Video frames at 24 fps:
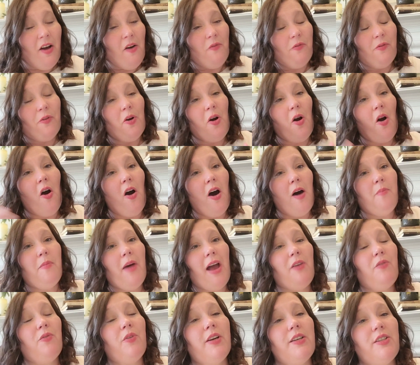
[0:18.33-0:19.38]
For all
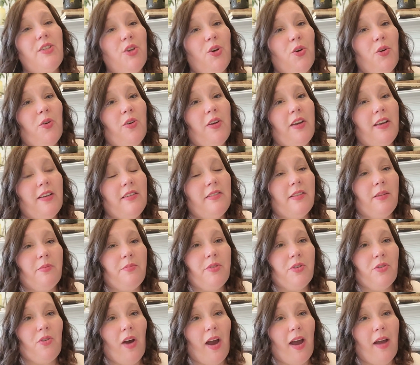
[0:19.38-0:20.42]
my returning
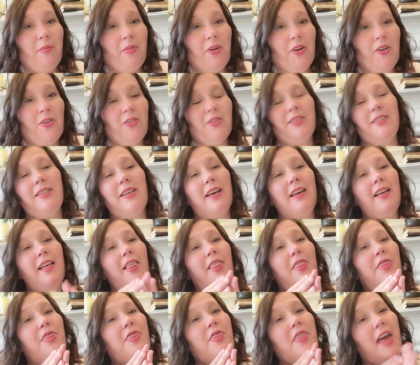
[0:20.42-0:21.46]
subscribers,
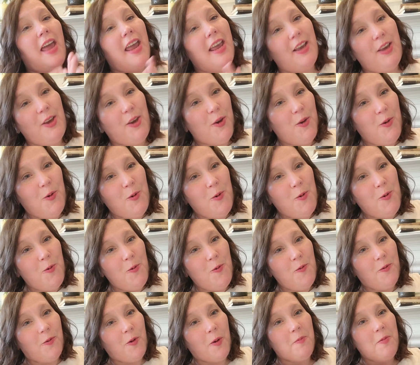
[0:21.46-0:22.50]
thank
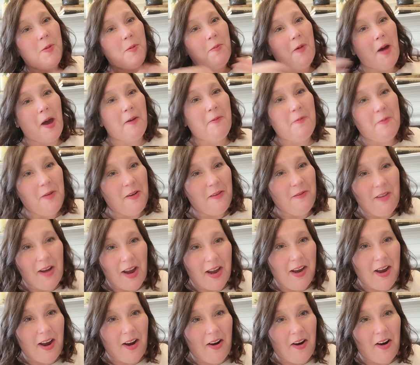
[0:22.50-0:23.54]
you from the bottom of my
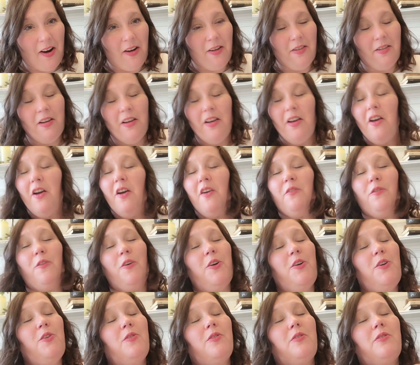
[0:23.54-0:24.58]
heart for
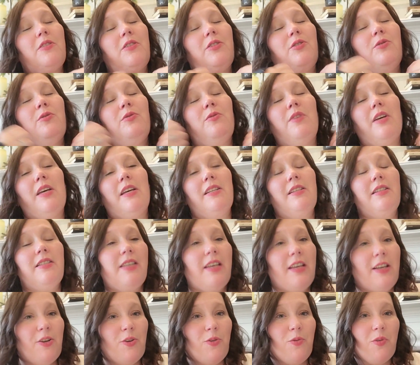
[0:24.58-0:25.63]
you to
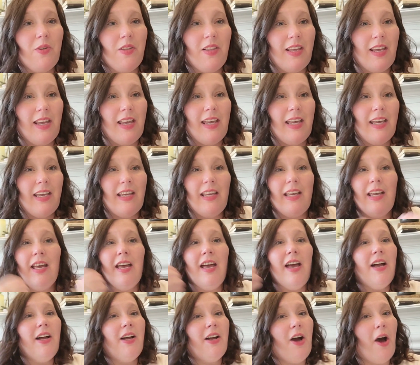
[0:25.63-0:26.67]
continually
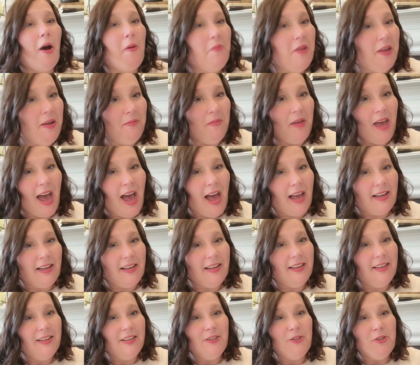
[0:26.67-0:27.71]
coming back,
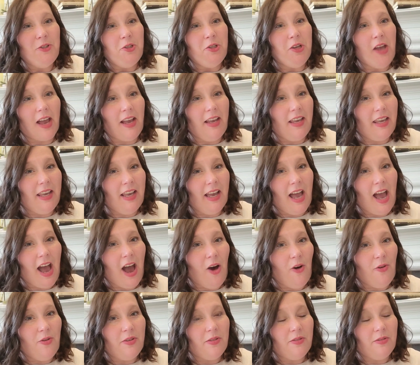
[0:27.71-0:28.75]
checking
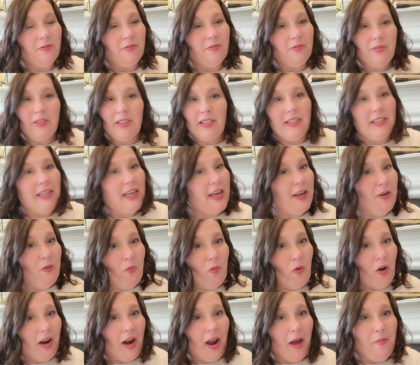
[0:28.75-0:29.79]
out, seeing
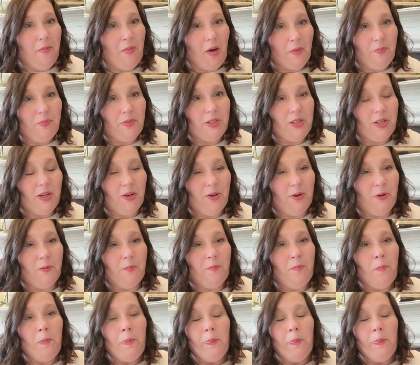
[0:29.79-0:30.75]
what I'm up to,